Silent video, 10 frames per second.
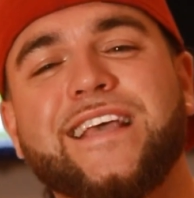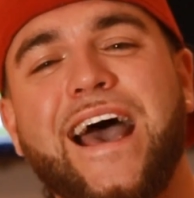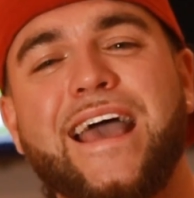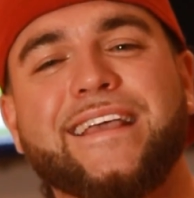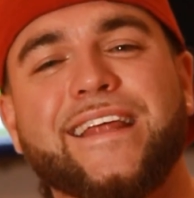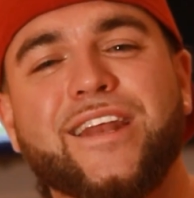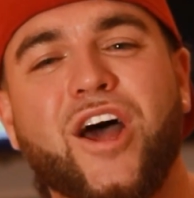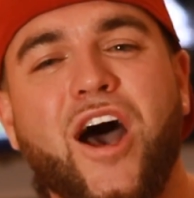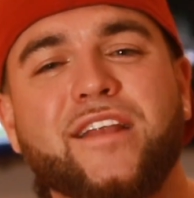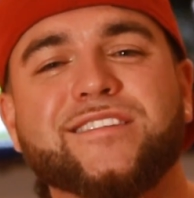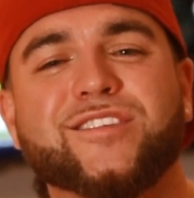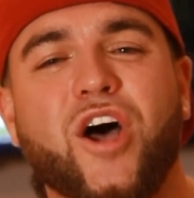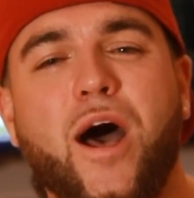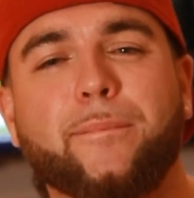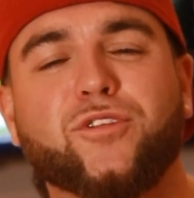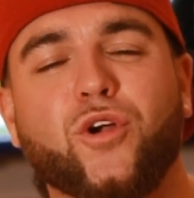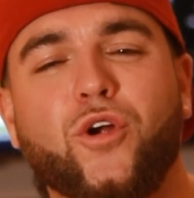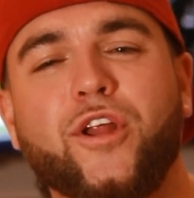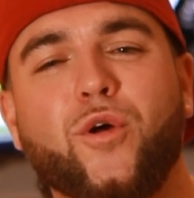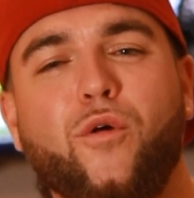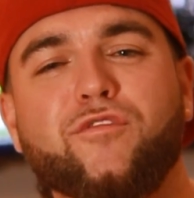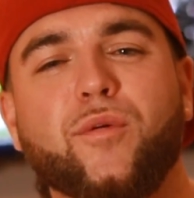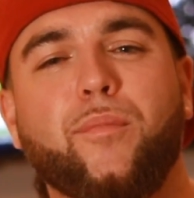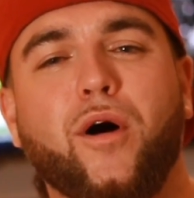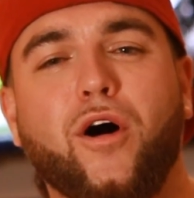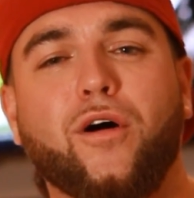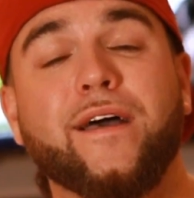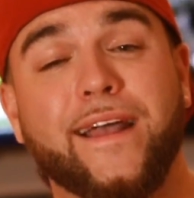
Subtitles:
guy cannot stop turning over the ball.